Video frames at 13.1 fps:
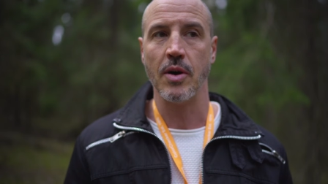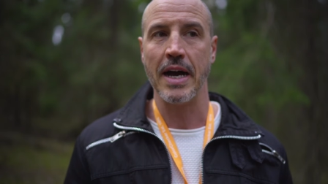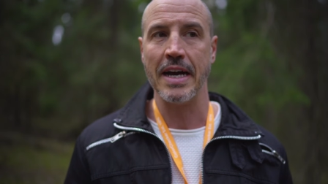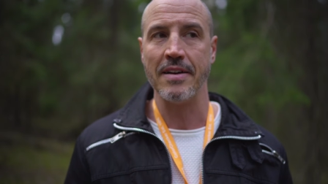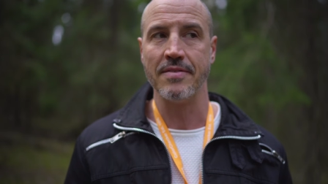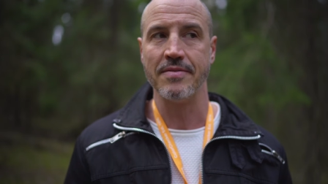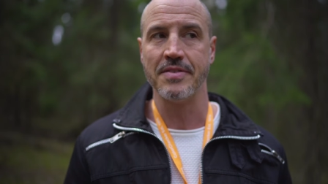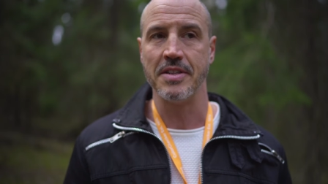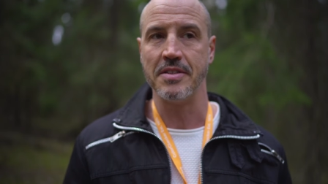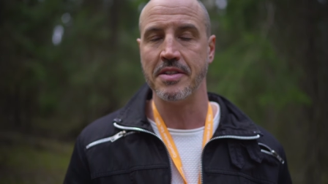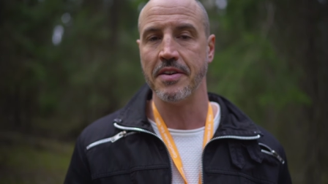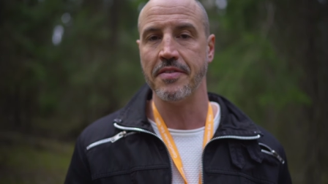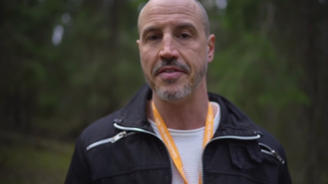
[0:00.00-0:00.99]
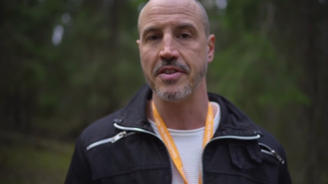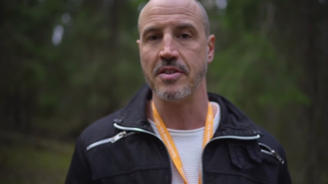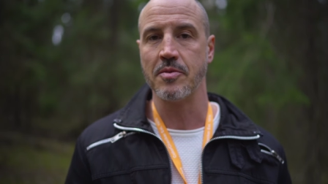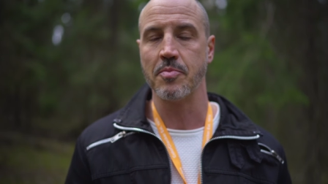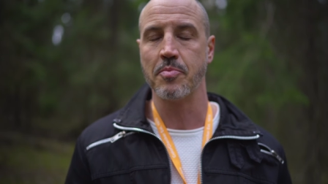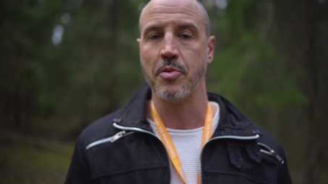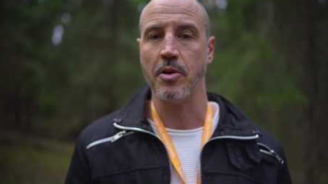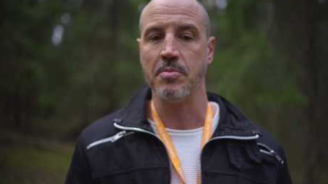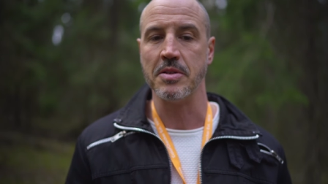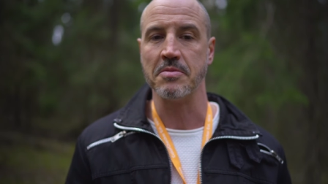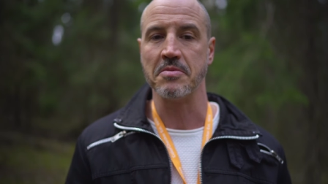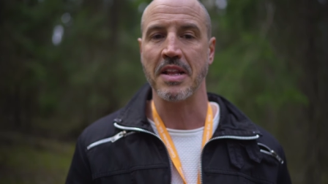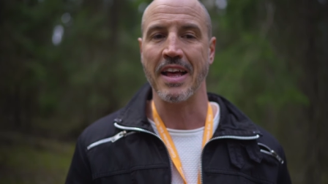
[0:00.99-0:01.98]
have the different
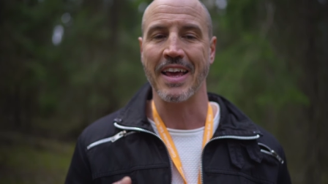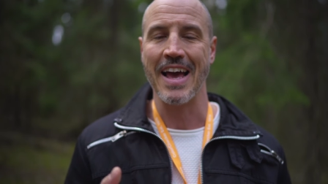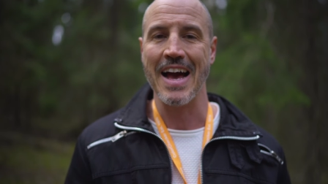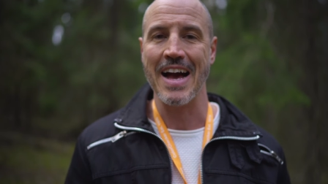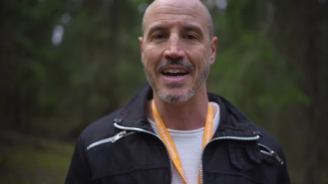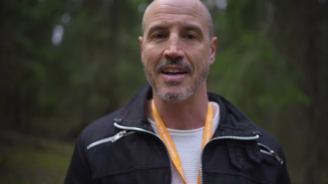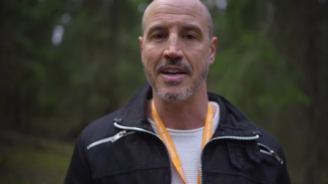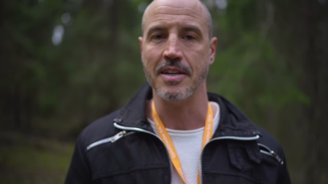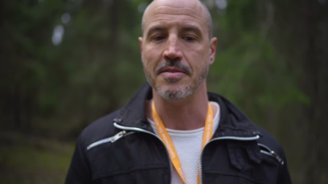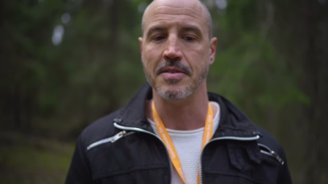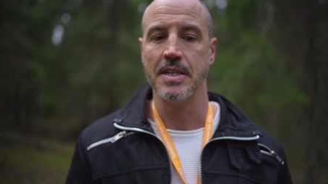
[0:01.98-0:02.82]
problems like anger.